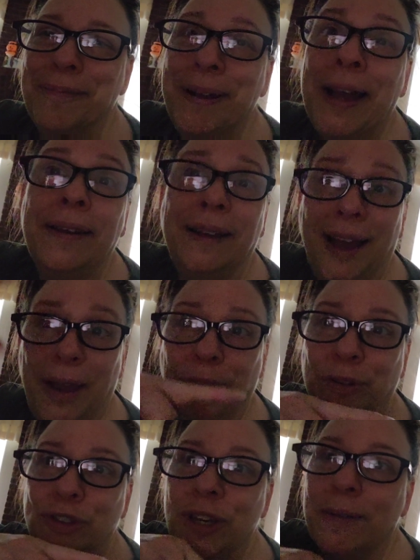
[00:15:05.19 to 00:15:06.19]
but I
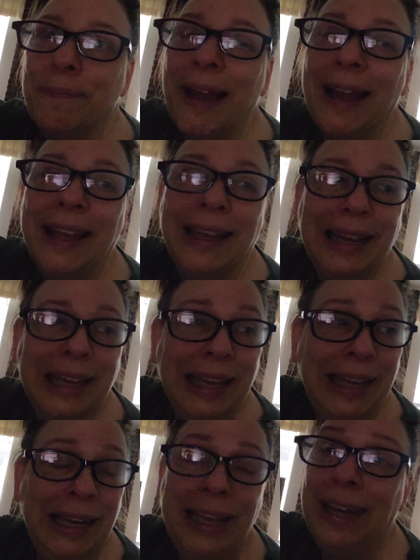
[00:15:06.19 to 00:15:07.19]
will check back in
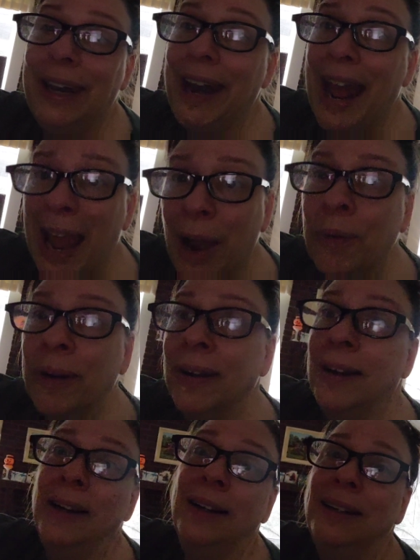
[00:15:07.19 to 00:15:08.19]
again in an hour